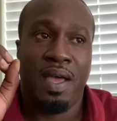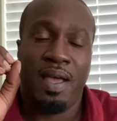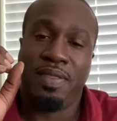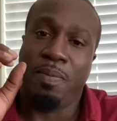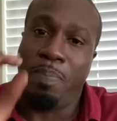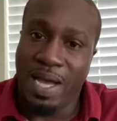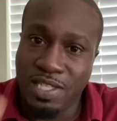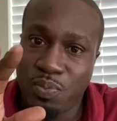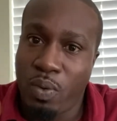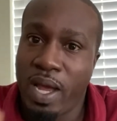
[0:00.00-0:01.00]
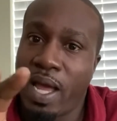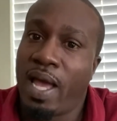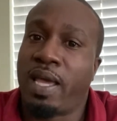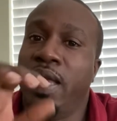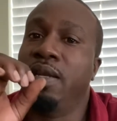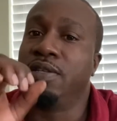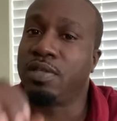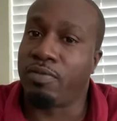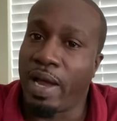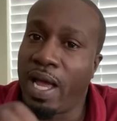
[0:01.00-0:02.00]
The best way I can
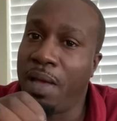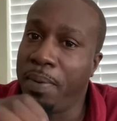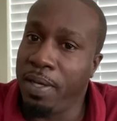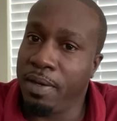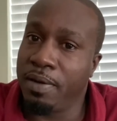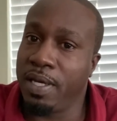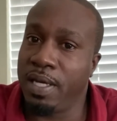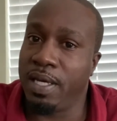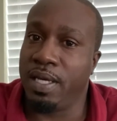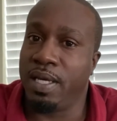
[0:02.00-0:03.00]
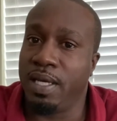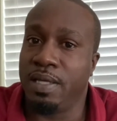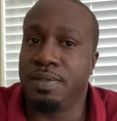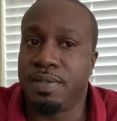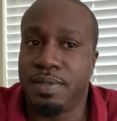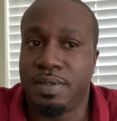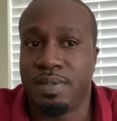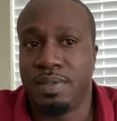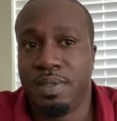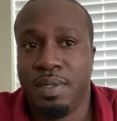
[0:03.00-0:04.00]
describe here
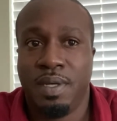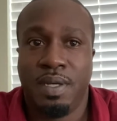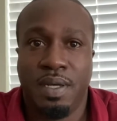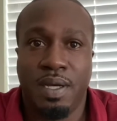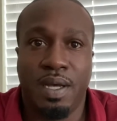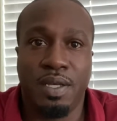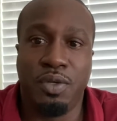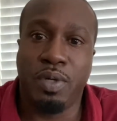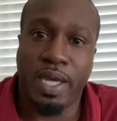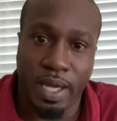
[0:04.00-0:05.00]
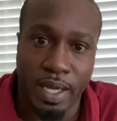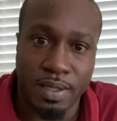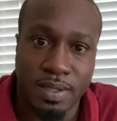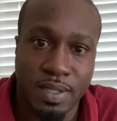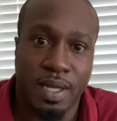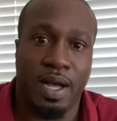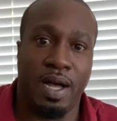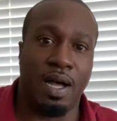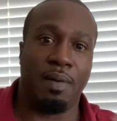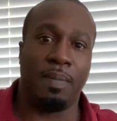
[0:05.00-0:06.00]
is You can't.
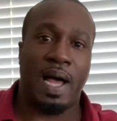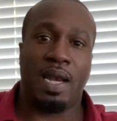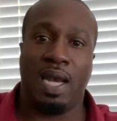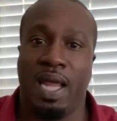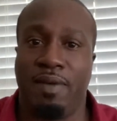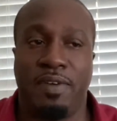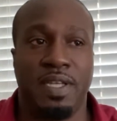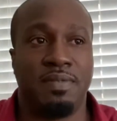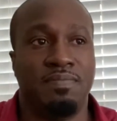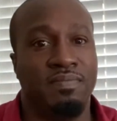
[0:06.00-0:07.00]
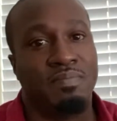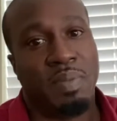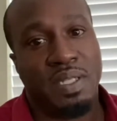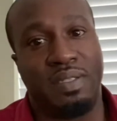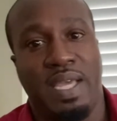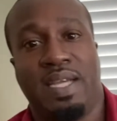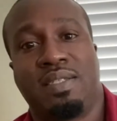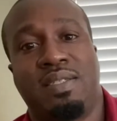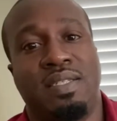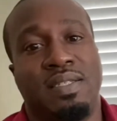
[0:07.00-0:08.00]
I love it, but
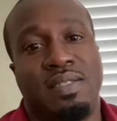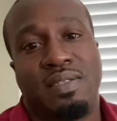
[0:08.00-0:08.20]
Texas, the